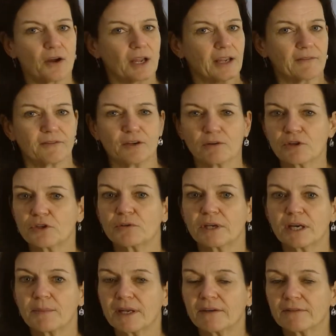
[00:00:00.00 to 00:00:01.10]
If you're
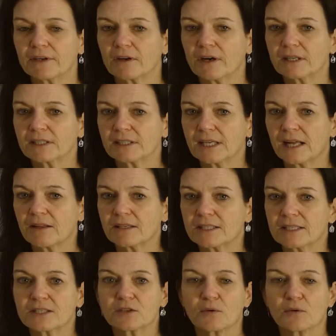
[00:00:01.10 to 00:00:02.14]
doing a benefit cost analysis,